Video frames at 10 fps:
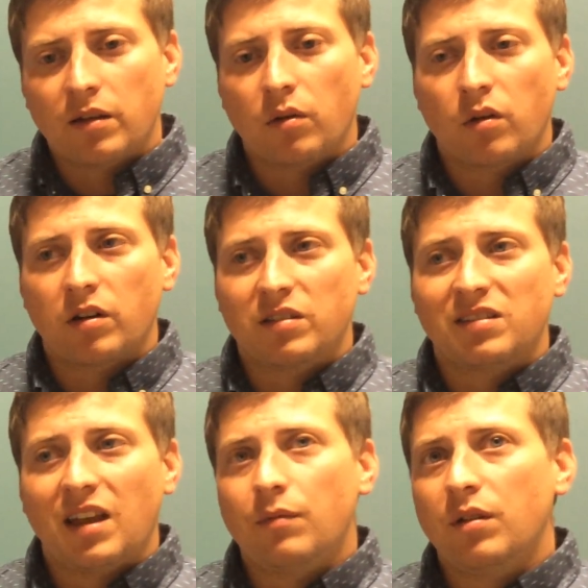in order to
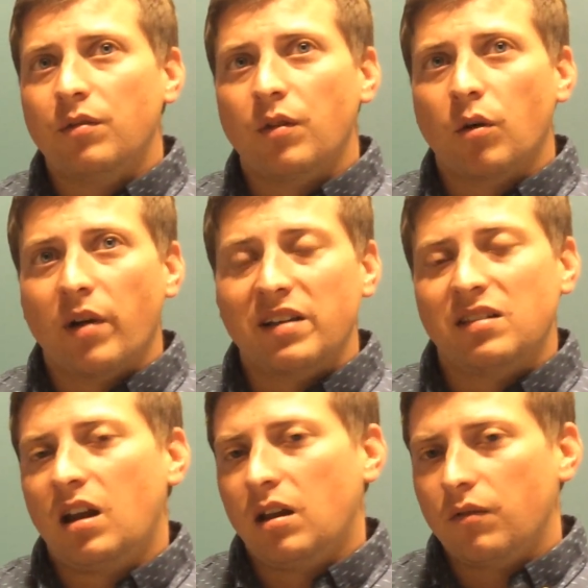safely arrest
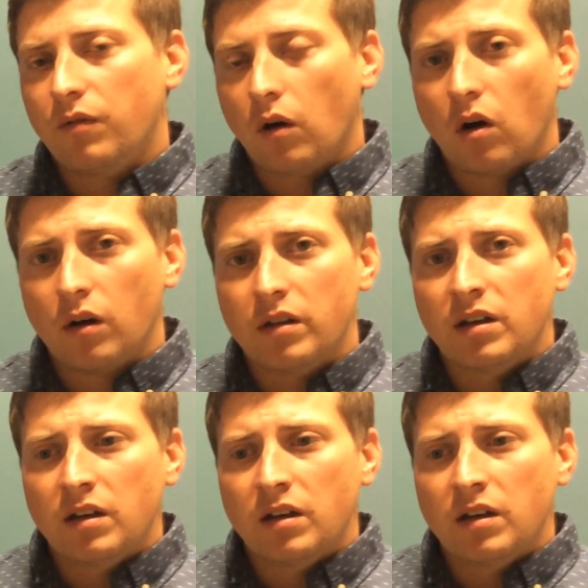any fall.